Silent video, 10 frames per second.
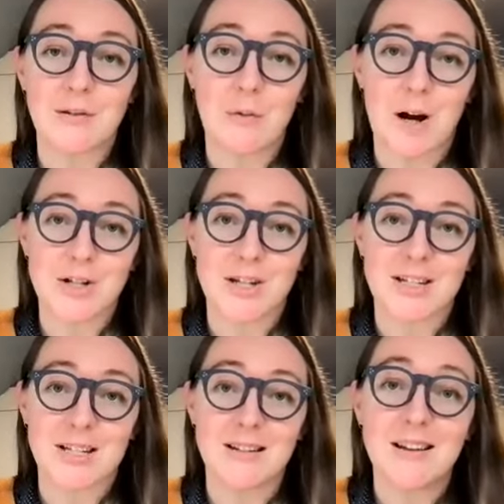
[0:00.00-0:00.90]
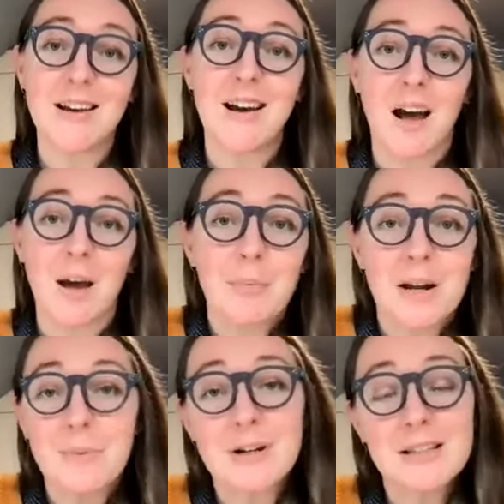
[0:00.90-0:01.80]
of Washington. I
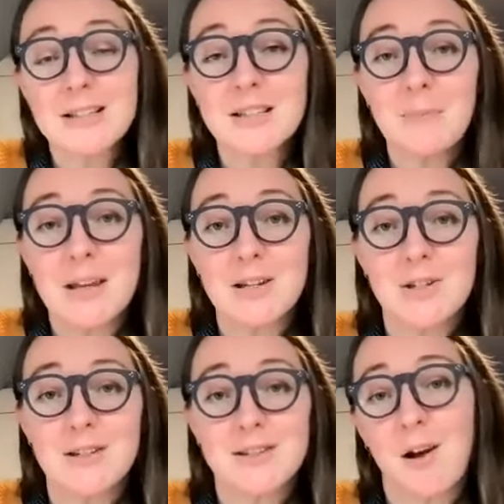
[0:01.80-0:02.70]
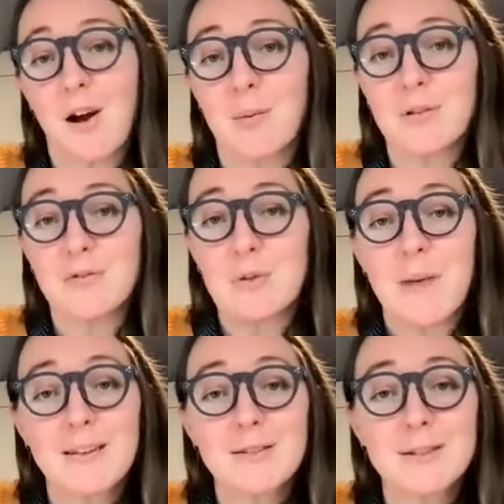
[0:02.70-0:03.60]
primarily see patients at Harborview
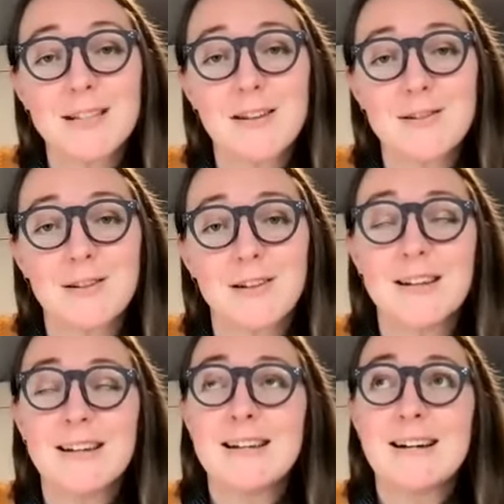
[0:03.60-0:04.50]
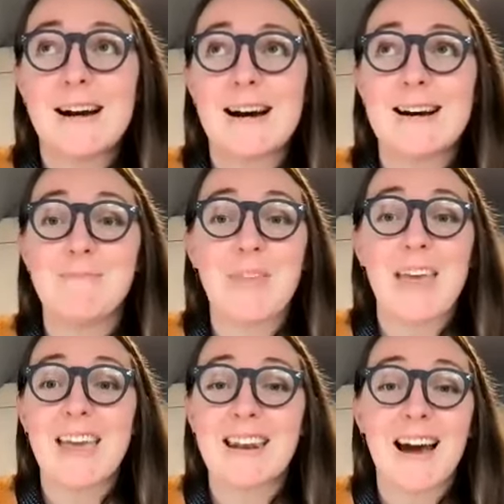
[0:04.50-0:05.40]
Medical Center, um,
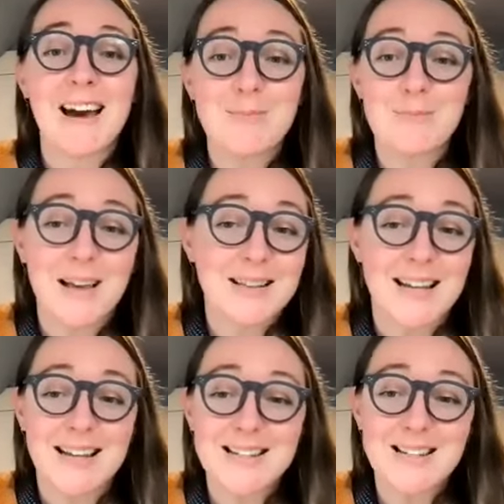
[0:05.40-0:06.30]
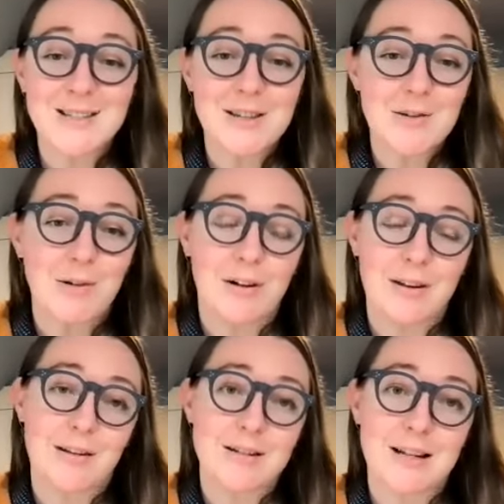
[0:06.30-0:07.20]
and I'm excited to see you all
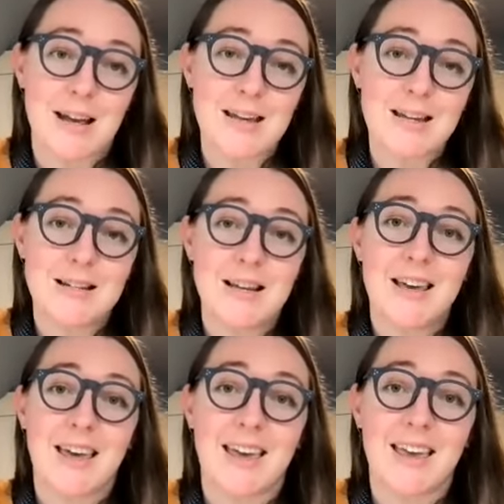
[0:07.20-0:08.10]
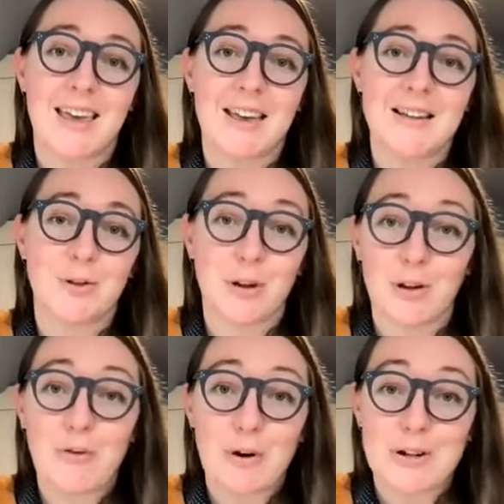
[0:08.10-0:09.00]
here tonight and
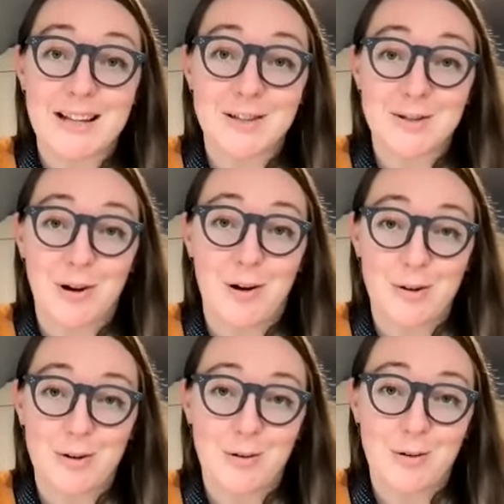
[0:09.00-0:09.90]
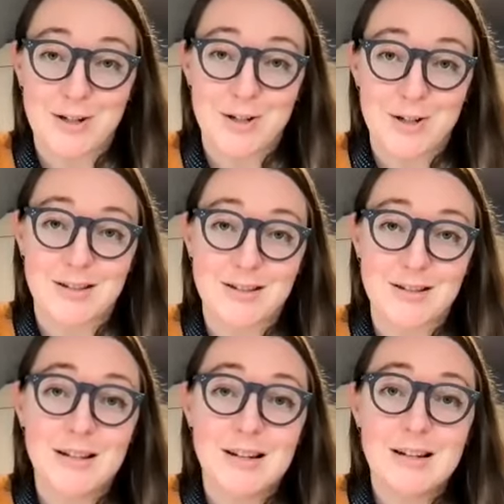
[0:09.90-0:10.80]
looking forward to answering all your
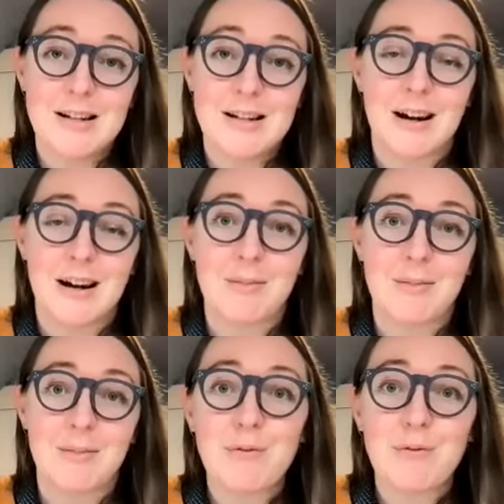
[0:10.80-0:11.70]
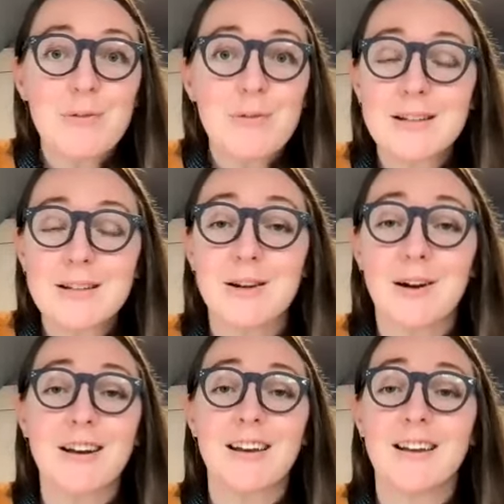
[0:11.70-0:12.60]
questions. Uh, before we get
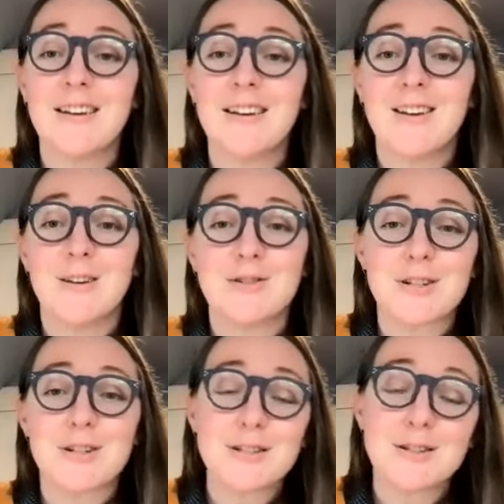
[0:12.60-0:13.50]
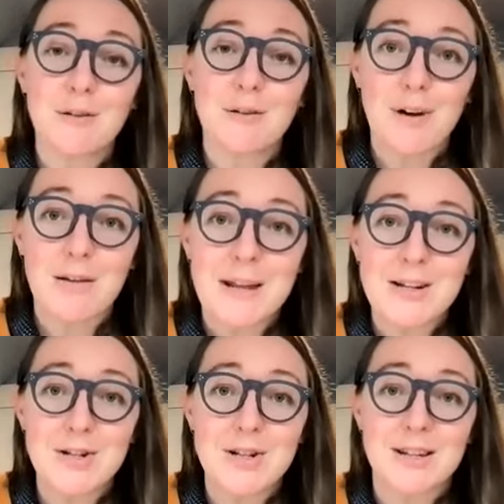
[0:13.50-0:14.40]
started, you know, just as Yvonne
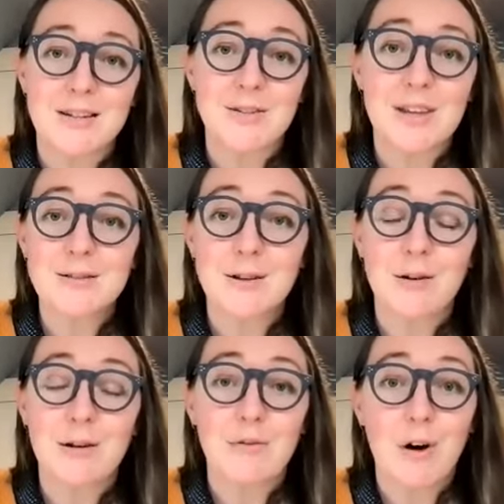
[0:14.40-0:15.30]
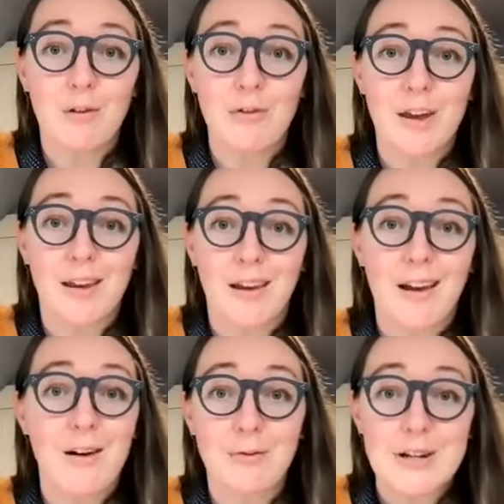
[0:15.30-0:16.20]
mentioned, things are evolving
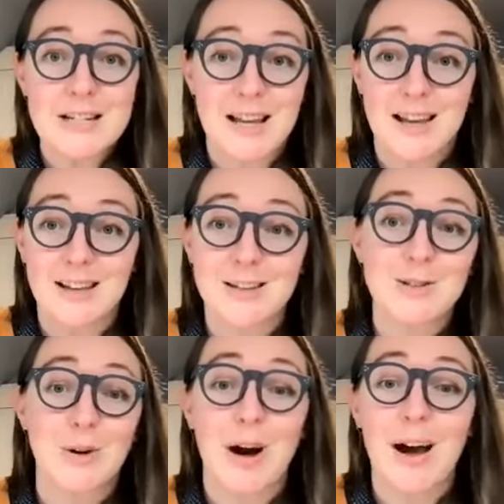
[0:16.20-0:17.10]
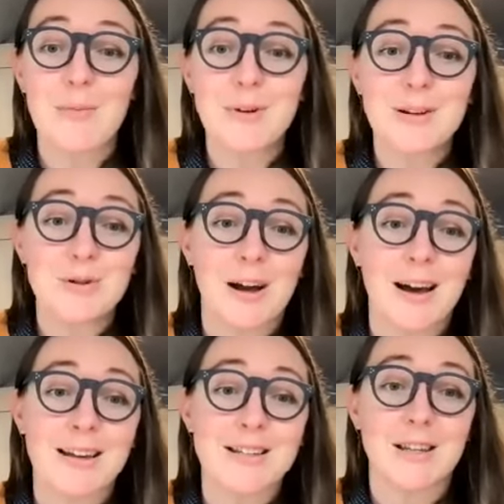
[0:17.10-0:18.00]
every day. So I'm going to
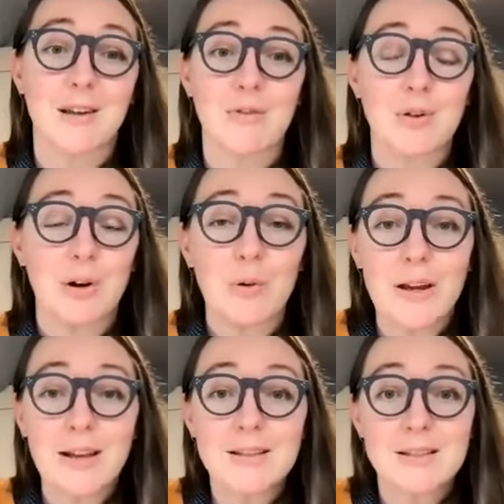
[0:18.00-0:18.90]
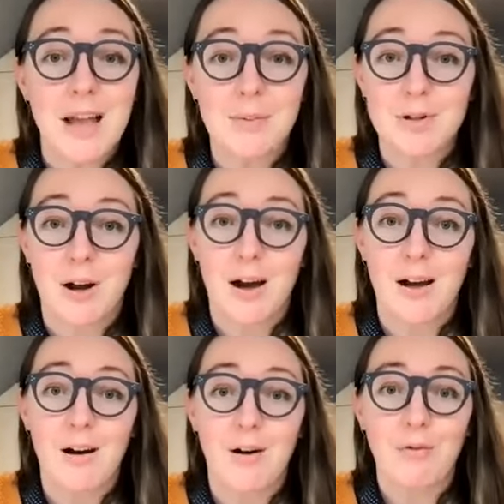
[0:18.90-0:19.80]
try to give you a quick
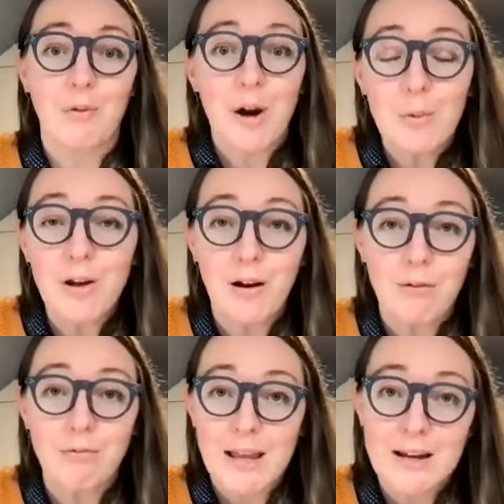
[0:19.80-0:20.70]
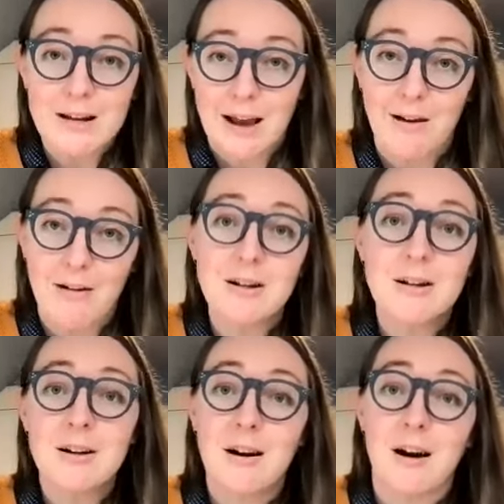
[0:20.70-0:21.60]
snapshot of where we are right now
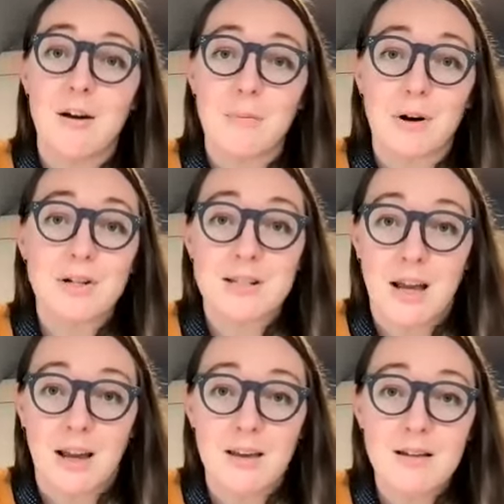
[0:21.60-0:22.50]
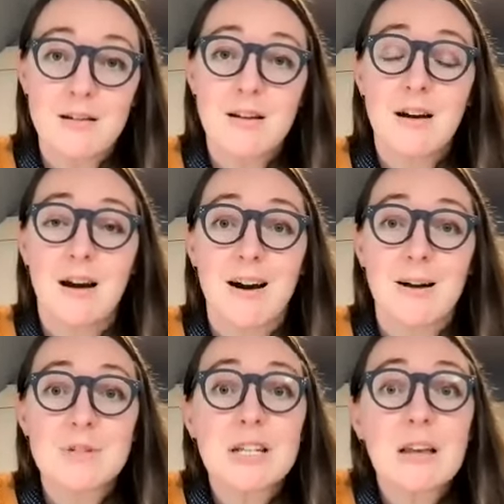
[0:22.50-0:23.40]
on March 2nd
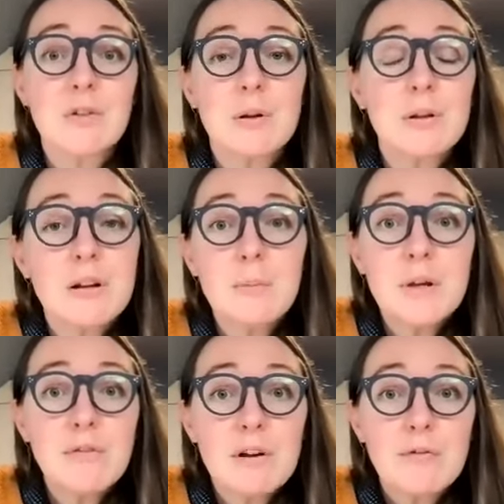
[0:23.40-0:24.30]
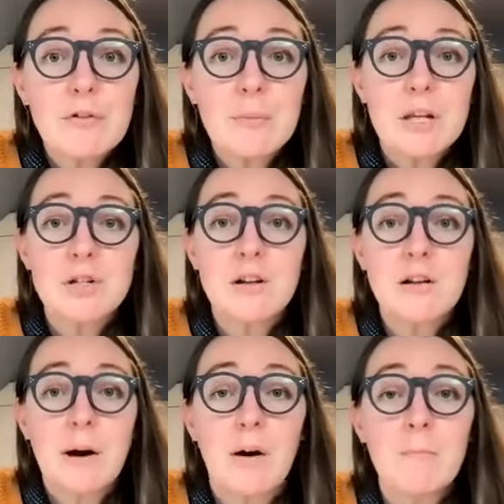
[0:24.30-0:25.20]
um, to give you a little bit of information
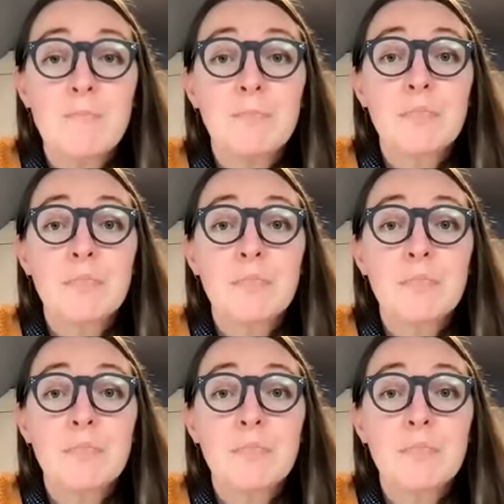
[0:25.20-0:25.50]
about